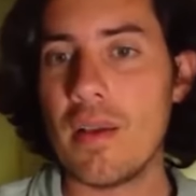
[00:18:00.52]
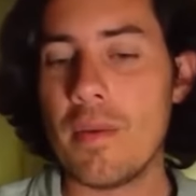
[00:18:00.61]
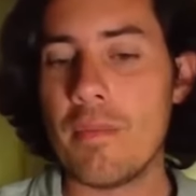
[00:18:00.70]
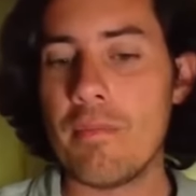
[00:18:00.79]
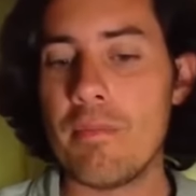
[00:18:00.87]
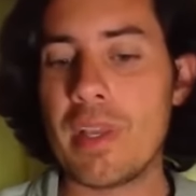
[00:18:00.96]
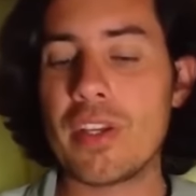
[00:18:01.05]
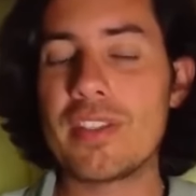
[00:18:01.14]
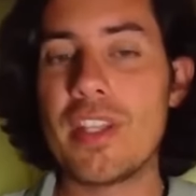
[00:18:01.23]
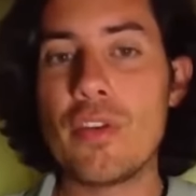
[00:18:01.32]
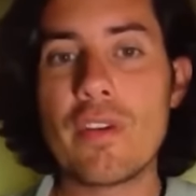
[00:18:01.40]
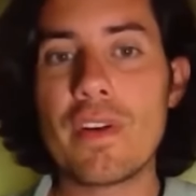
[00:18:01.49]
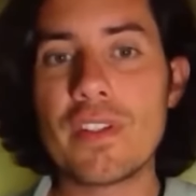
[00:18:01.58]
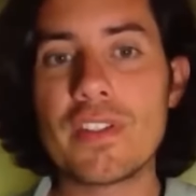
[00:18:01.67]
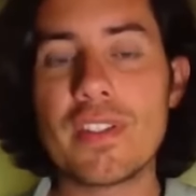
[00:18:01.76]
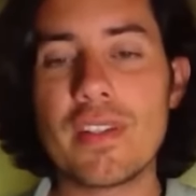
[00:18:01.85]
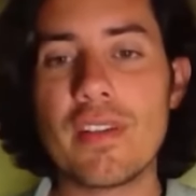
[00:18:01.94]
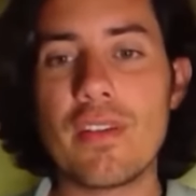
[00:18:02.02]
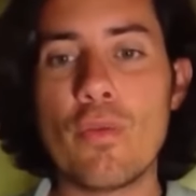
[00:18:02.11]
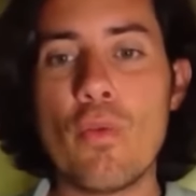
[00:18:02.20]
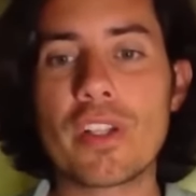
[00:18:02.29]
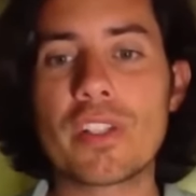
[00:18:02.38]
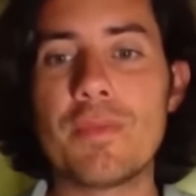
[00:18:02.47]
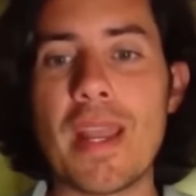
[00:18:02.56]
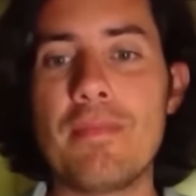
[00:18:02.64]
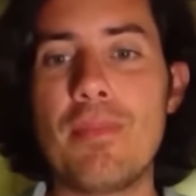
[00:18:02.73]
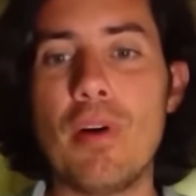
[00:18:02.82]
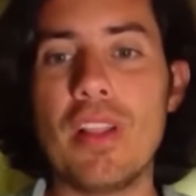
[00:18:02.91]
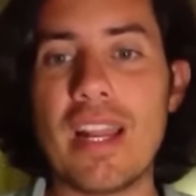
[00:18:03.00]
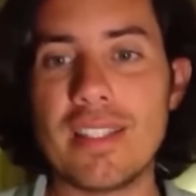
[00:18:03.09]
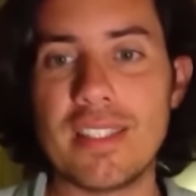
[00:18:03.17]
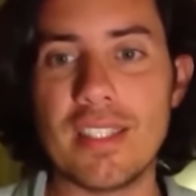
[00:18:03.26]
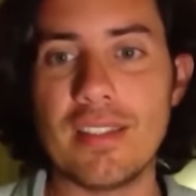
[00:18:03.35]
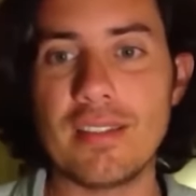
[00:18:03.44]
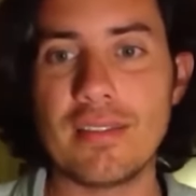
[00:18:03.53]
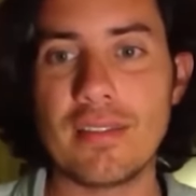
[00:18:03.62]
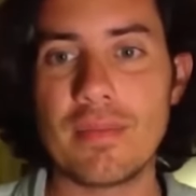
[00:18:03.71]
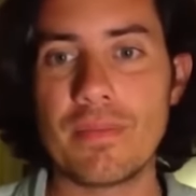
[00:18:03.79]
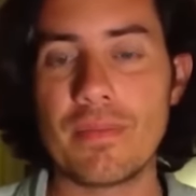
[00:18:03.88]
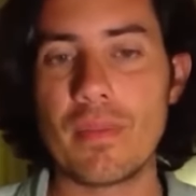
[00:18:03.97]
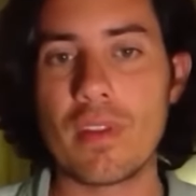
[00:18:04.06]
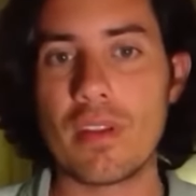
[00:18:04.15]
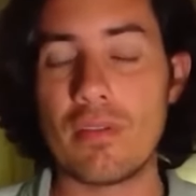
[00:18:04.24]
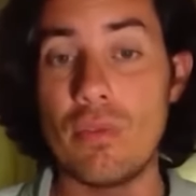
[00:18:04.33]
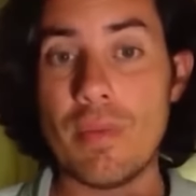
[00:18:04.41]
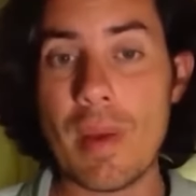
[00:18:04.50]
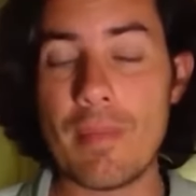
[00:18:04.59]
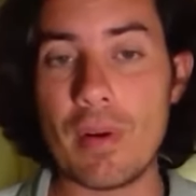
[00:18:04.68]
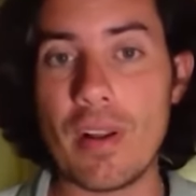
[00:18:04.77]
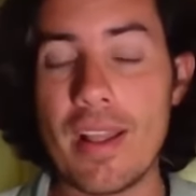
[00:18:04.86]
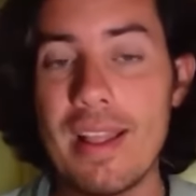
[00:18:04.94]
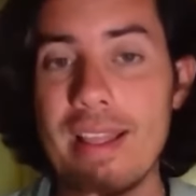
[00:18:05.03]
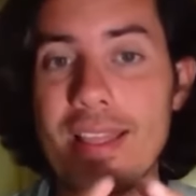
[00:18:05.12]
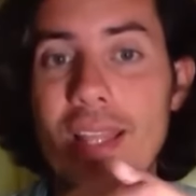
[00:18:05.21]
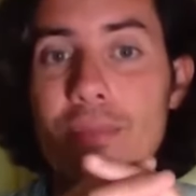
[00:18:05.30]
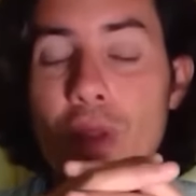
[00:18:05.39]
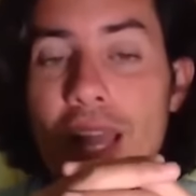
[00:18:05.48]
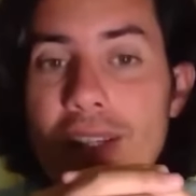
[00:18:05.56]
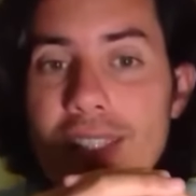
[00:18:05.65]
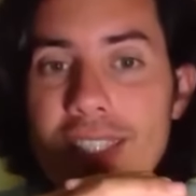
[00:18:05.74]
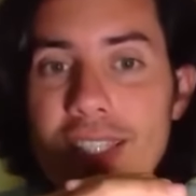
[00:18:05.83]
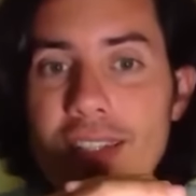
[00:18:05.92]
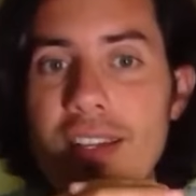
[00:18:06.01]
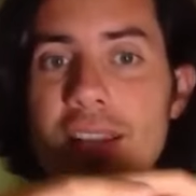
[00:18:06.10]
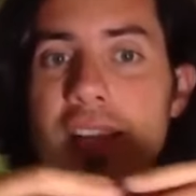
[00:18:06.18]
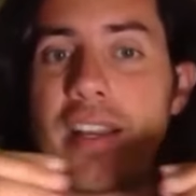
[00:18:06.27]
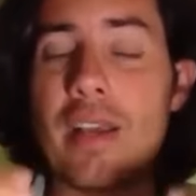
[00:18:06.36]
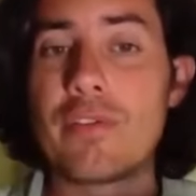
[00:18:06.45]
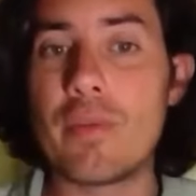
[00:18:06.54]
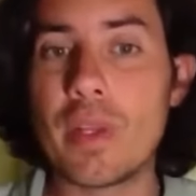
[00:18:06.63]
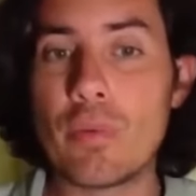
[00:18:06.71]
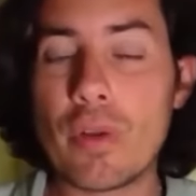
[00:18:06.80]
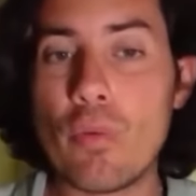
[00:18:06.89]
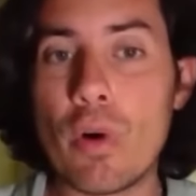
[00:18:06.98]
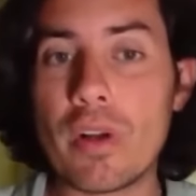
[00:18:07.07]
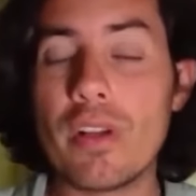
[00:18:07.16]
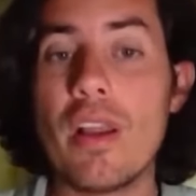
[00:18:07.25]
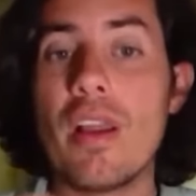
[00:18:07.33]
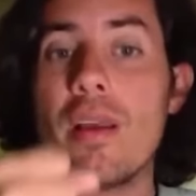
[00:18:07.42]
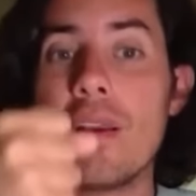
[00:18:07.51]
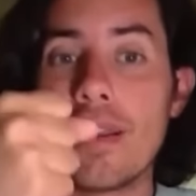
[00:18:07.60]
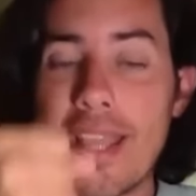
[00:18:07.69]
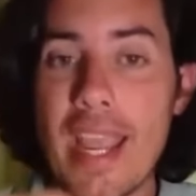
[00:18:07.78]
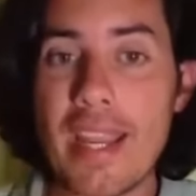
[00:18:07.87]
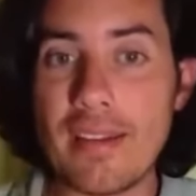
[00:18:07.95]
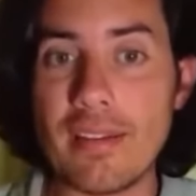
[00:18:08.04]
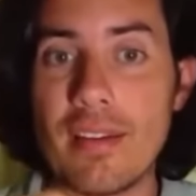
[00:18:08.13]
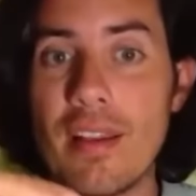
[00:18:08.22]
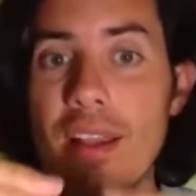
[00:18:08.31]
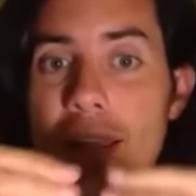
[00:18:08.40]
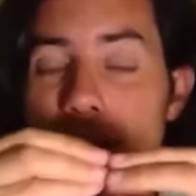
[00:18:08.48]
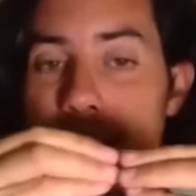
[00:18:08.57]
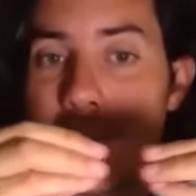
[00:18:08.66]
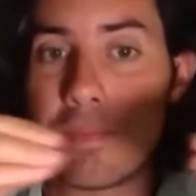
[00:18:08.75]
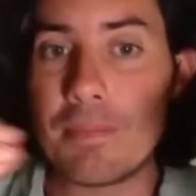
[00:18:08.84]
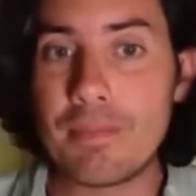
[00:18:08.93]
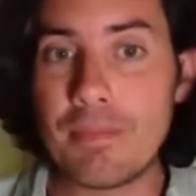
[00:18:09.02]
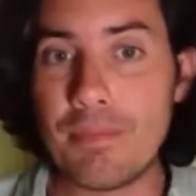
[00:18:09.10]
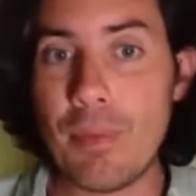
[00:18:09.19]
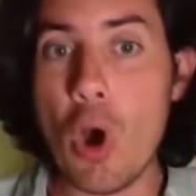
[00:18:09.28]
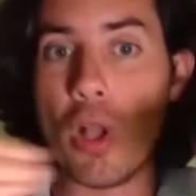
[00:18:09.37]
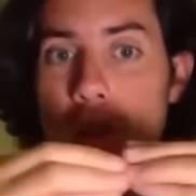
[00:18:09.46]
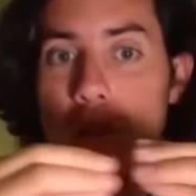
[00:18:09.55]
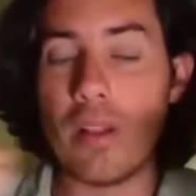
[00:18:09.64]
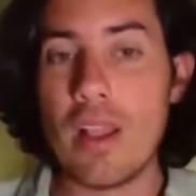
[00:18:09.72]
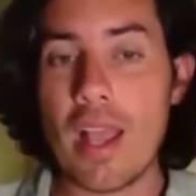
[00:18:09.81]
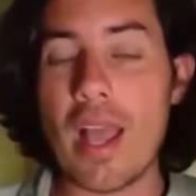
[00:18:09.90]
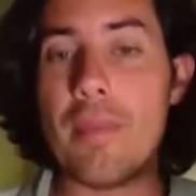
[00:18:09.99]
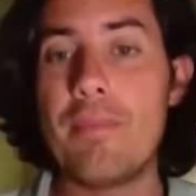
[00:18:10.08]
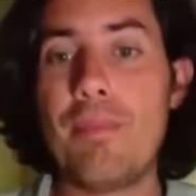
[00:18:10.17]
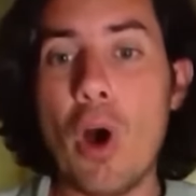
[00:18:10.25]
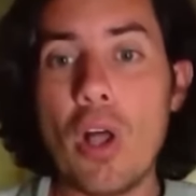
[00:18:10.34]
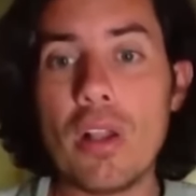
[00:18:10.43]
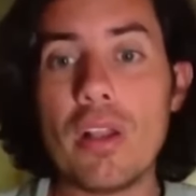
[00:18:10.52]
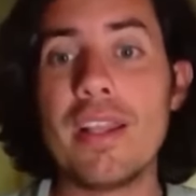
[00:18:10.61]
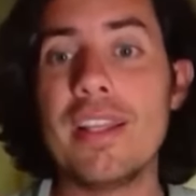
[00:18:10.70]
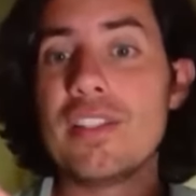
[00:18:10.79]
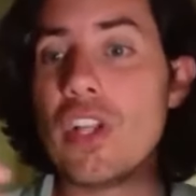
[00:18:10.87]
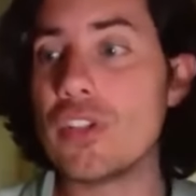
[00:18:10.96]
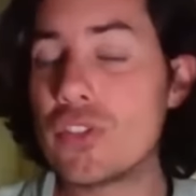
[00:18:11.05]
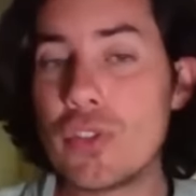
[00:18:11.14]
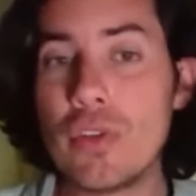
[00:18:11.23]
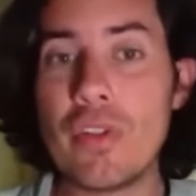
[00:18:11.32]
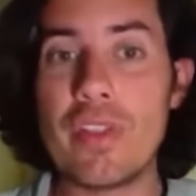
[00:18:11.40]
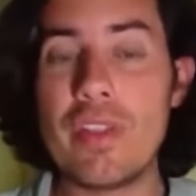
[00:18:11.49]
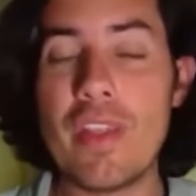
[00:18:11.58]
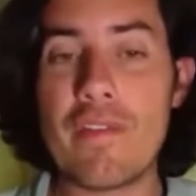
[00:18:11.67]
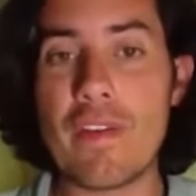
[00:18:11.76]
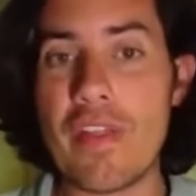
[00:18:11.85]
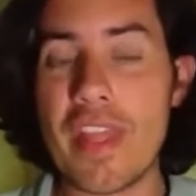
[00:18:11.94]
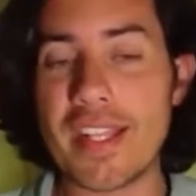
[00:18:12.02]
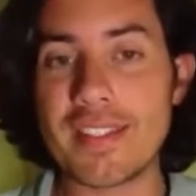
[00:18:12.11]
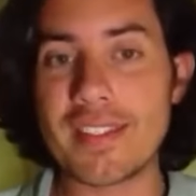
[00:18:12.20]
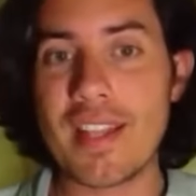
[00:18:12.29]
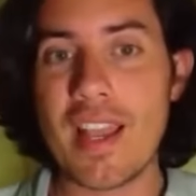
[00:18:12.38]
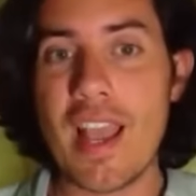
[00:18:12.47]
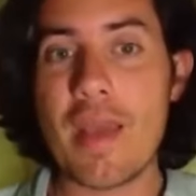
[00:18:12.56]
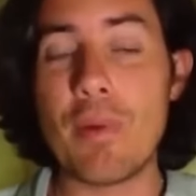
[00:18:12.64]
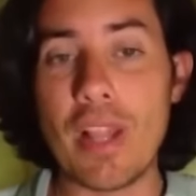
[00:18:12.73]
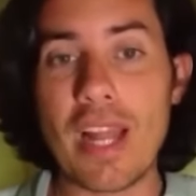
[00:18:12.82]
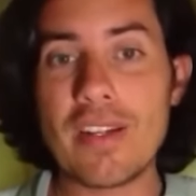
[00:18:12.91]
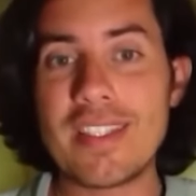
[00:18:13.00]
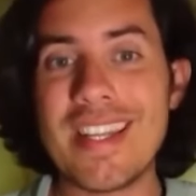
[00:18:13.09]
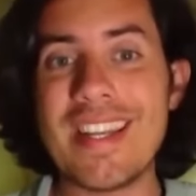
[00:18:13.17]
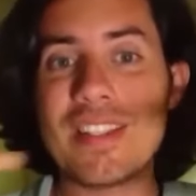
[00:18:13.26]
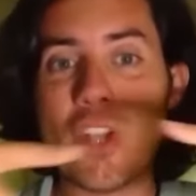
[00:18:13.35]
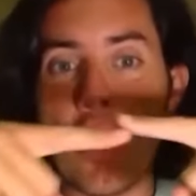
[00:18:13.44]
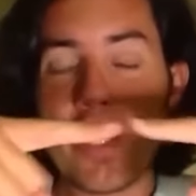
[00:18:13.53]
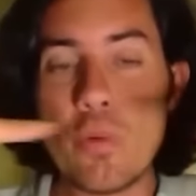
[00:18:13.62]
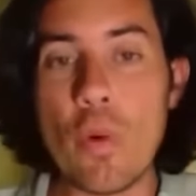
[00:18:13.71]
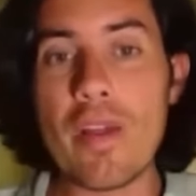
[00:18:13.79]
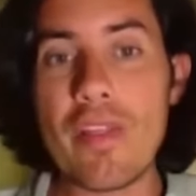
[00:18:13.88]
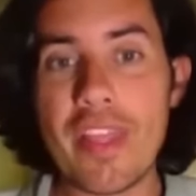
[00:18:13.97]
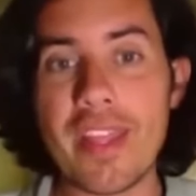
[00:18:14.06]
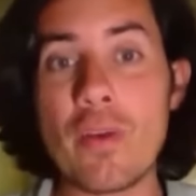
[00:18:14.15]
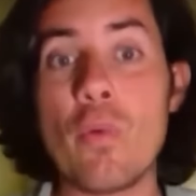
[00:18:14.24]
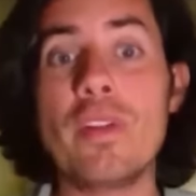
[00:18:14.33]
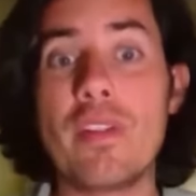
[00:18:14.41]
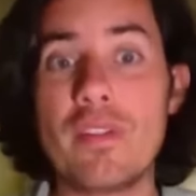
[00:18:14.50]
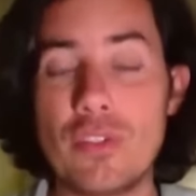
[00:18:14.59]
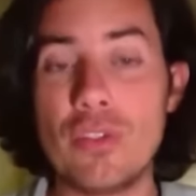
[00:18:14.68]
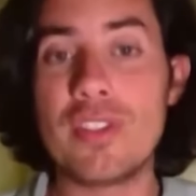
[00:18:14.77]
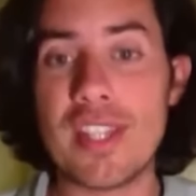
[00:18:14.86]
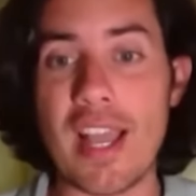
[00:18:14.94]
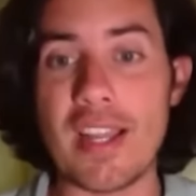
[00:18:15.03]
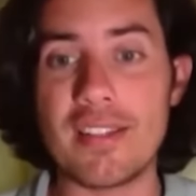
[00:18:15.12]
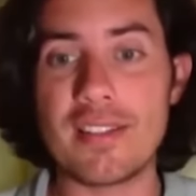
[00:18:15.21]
because the universe works by polarity. Remember that polarity comes from the Greek word "kain." is a pole. A pole is not two different things. Polarity is only one thing with two sides.